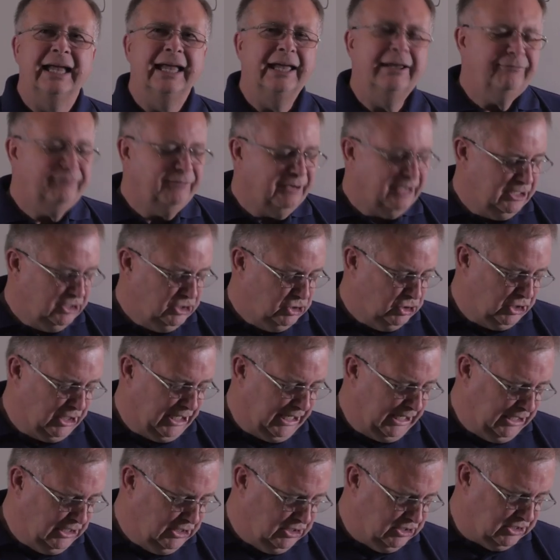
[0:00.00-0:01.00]
If I
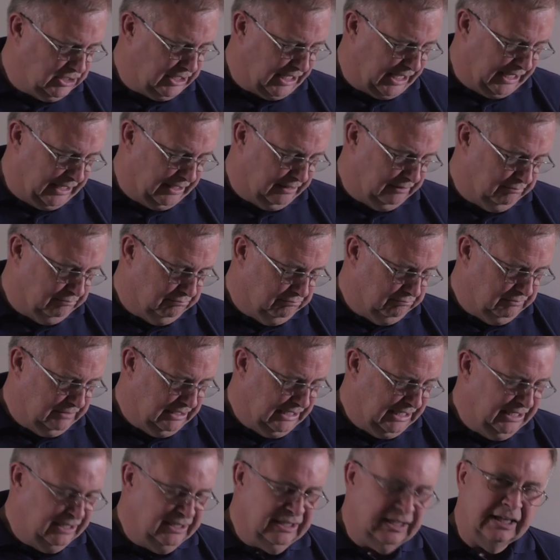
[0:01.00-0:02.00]
change that
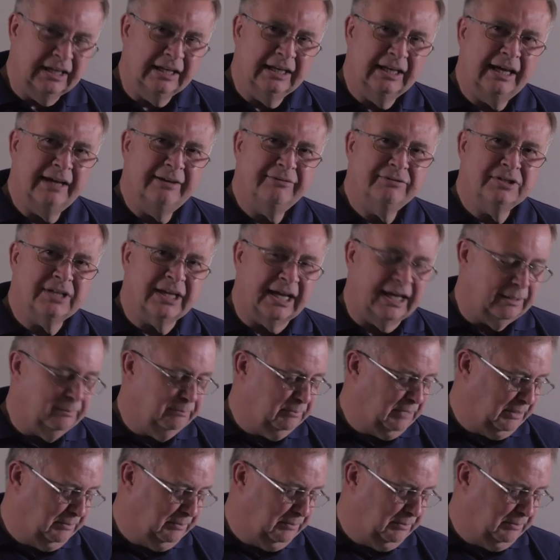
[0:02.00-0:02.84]
in the left hand,